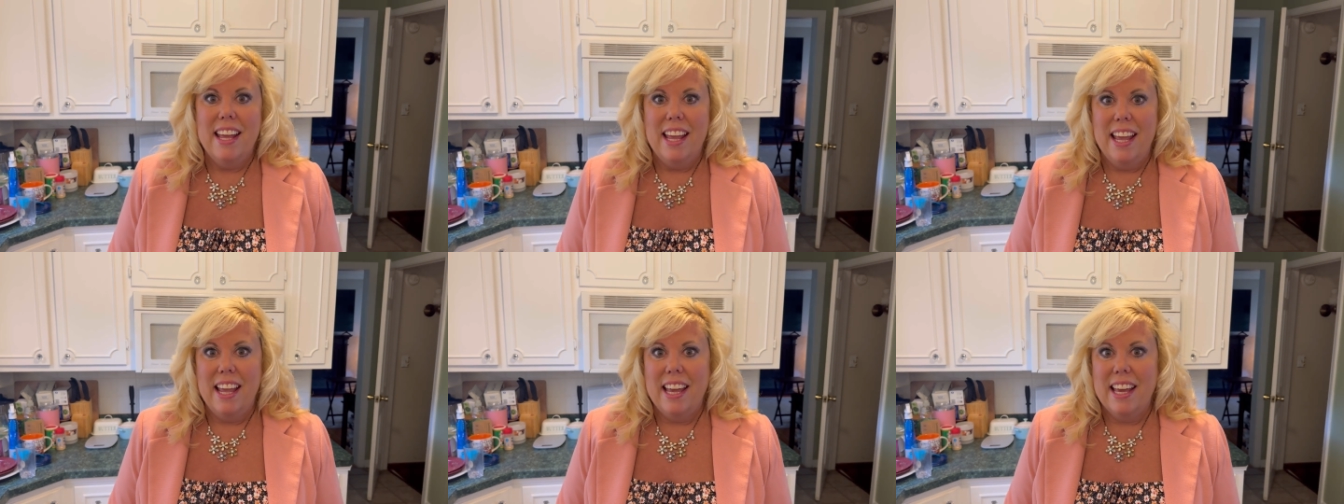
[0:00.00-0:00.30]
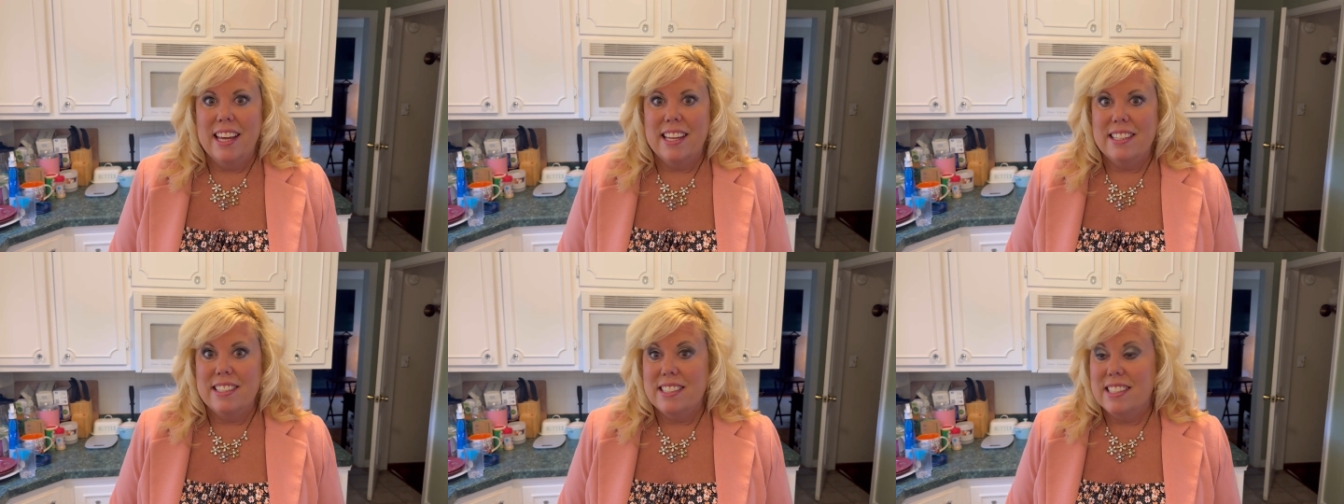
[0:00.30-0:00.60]

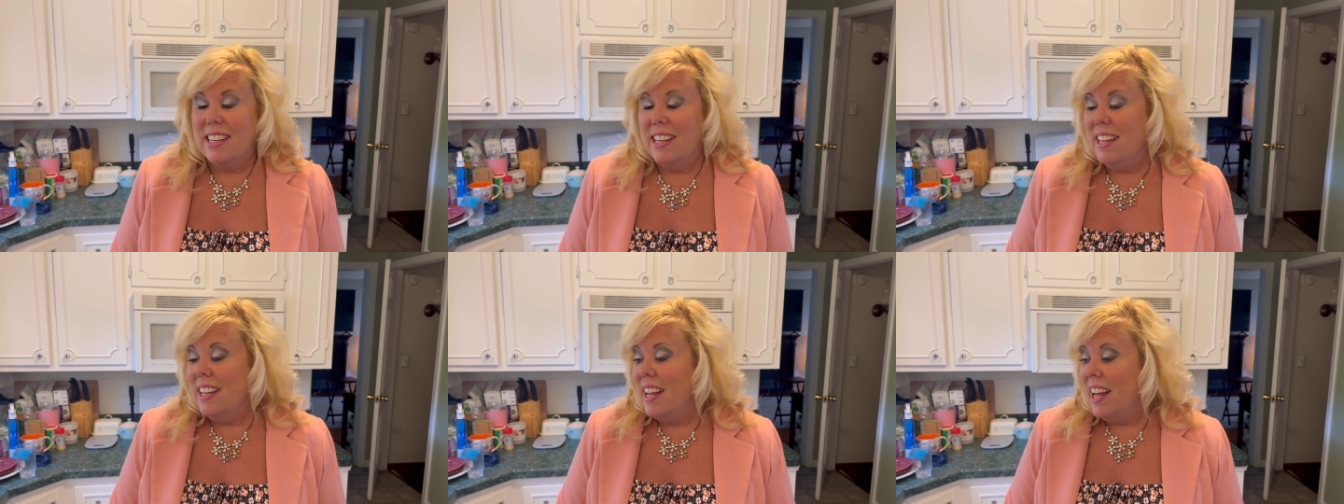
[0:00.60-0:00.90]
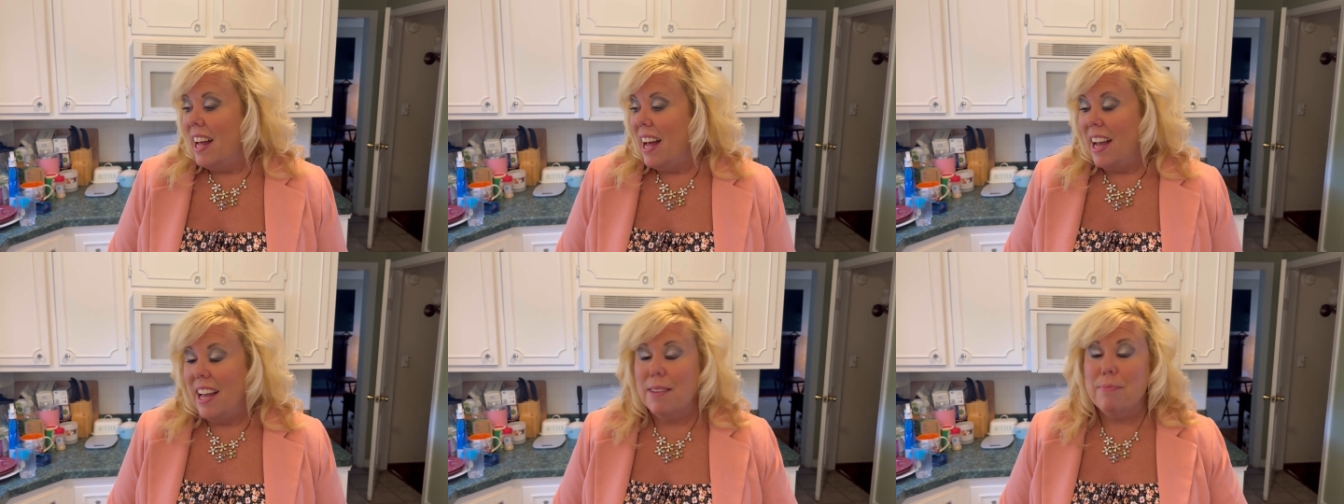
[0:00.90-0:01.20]
And
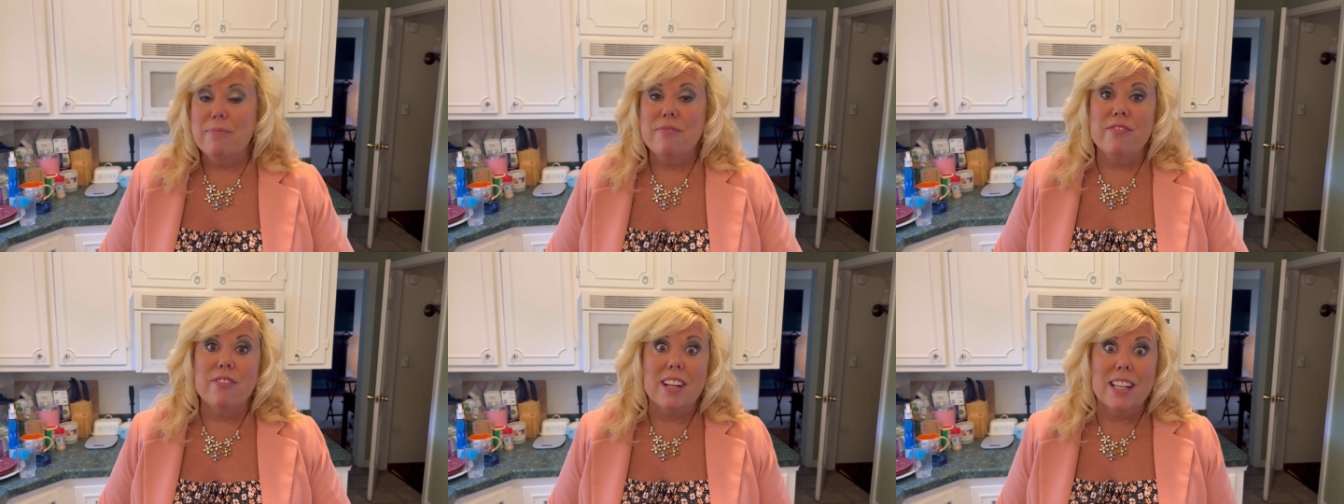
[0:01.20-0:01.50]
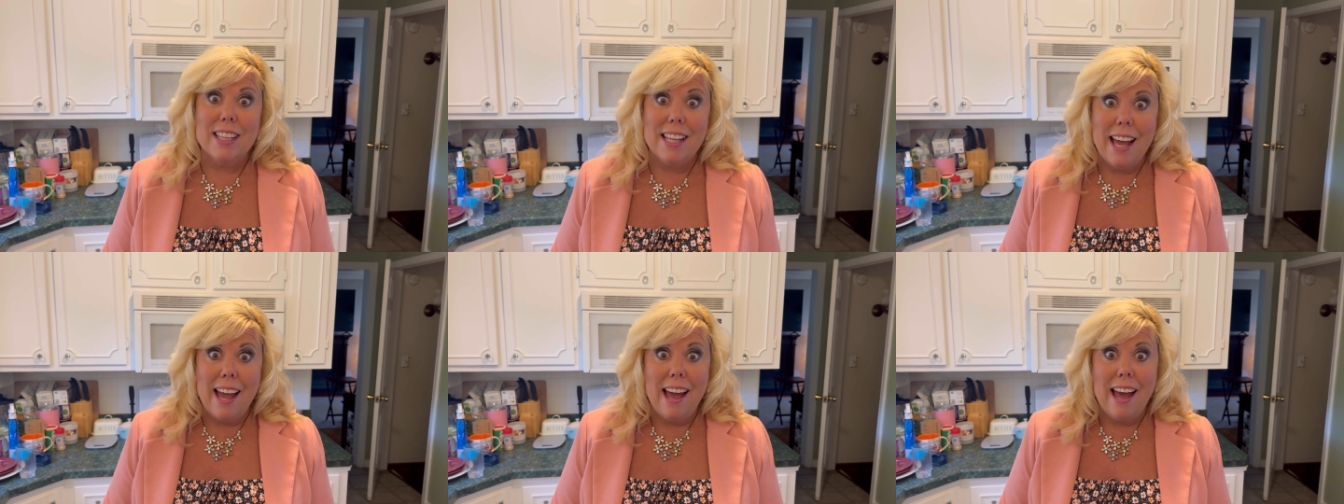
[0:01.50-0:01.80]
I'm
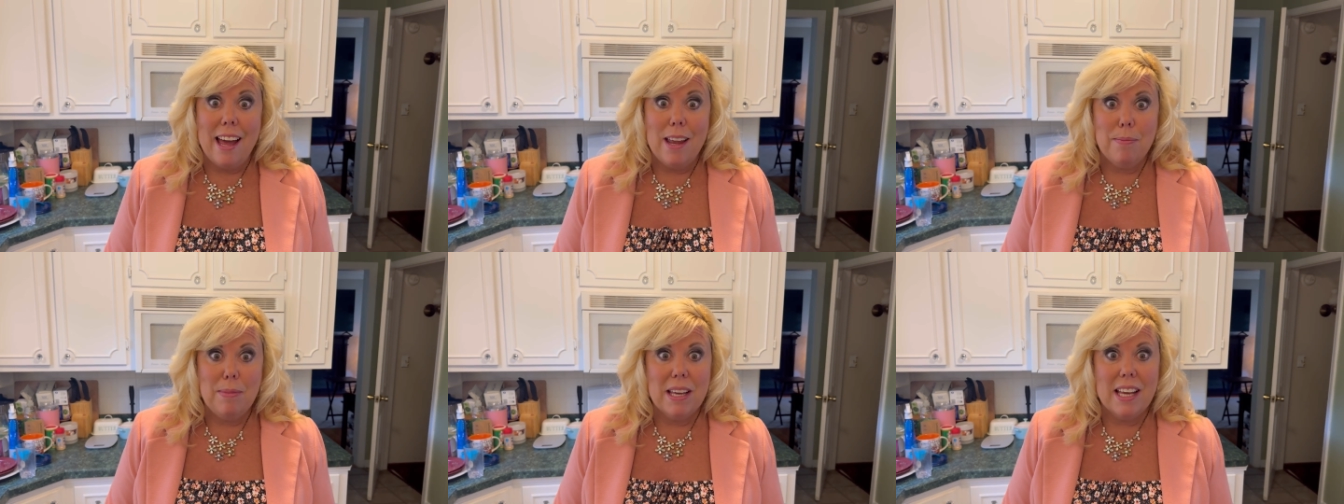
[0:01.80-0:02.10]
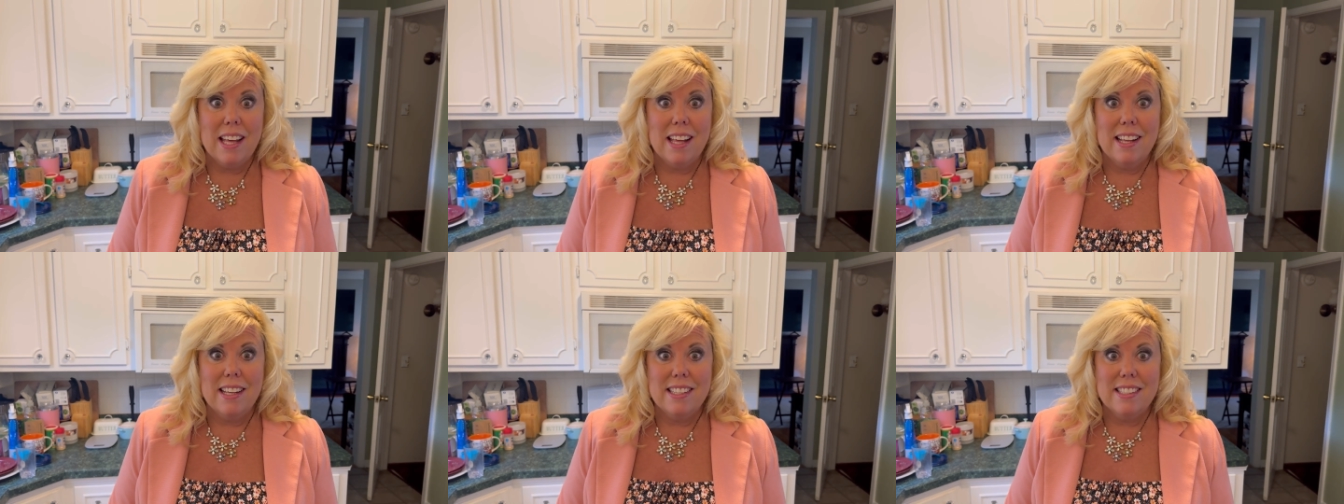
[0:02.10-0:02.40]
glad
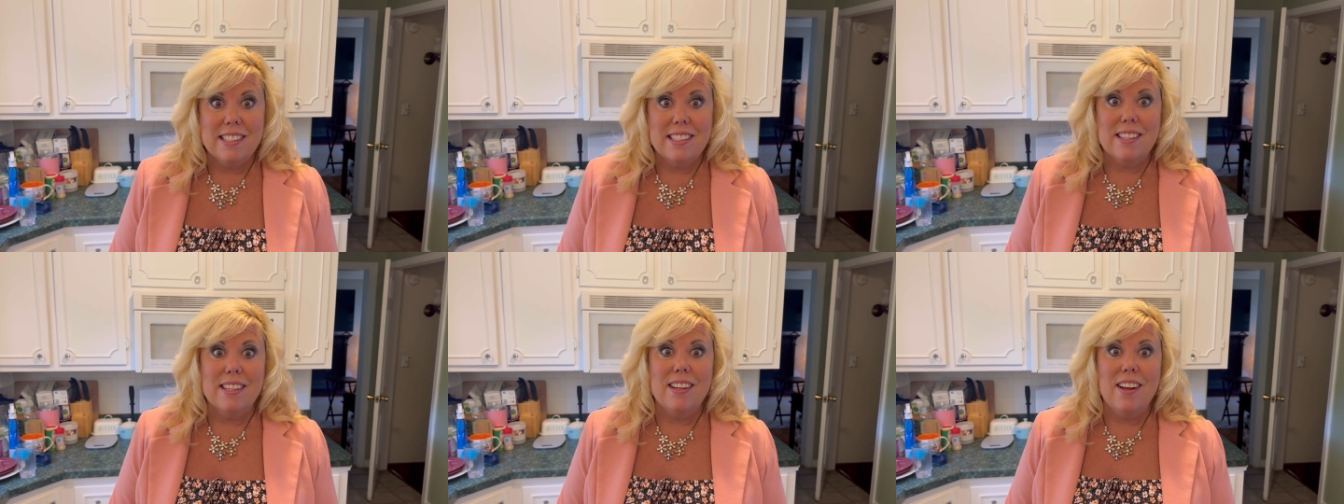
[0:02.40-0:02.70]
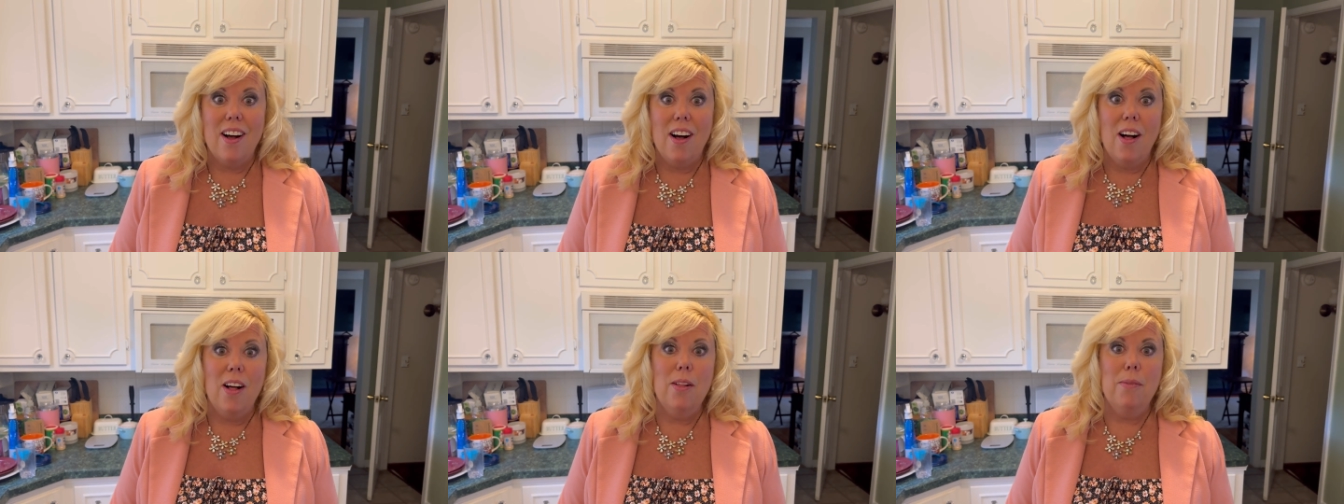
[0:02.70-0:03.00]
because
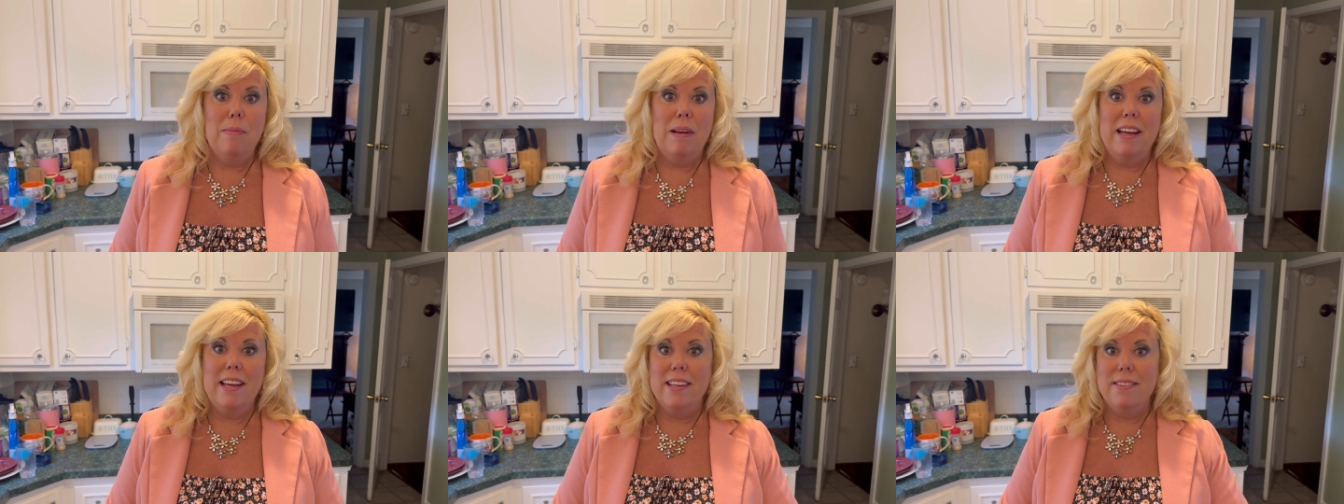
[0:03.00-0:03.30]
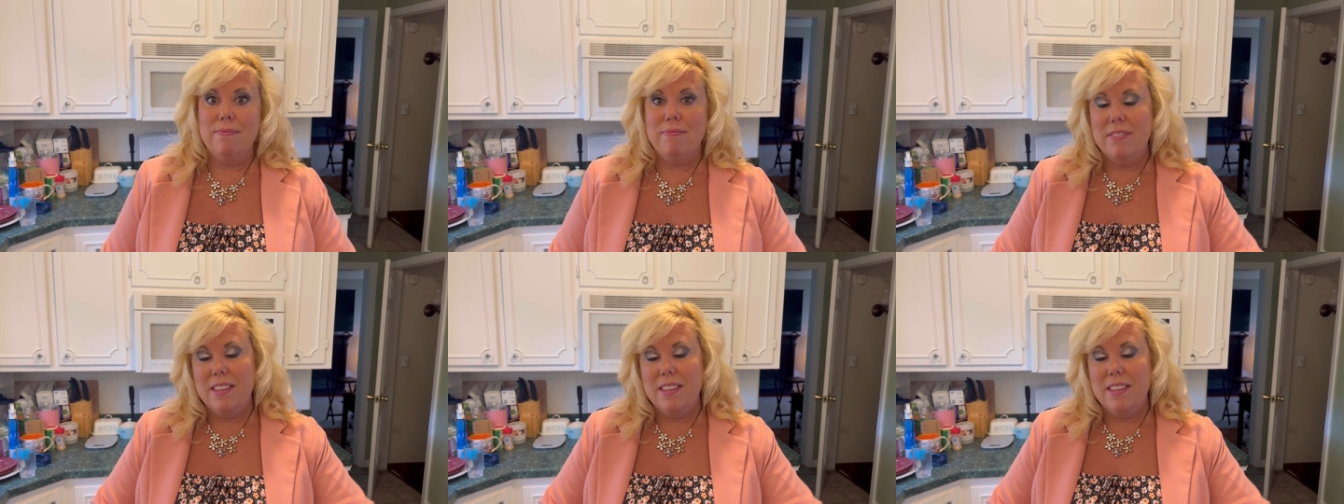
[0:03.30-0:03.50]
all my